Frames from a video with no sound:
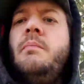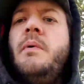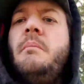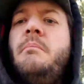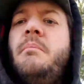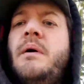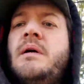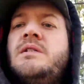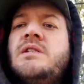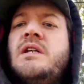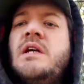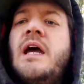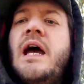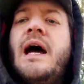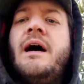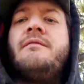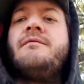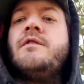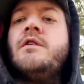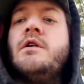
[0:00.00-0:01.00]
bit busy
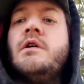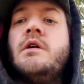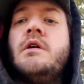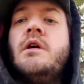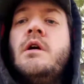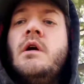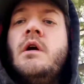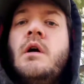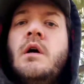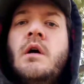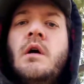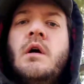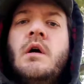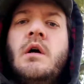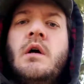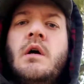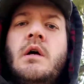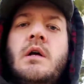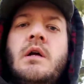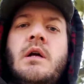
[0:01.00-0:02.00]
after
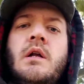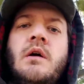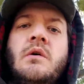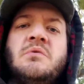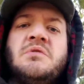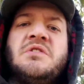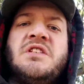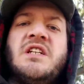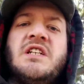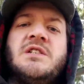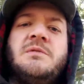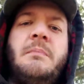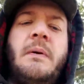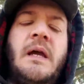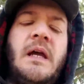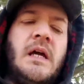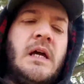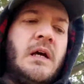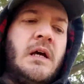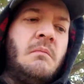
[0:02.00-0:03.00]
6
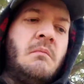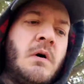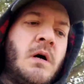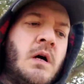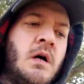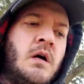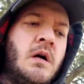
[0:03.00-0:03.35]
p.m.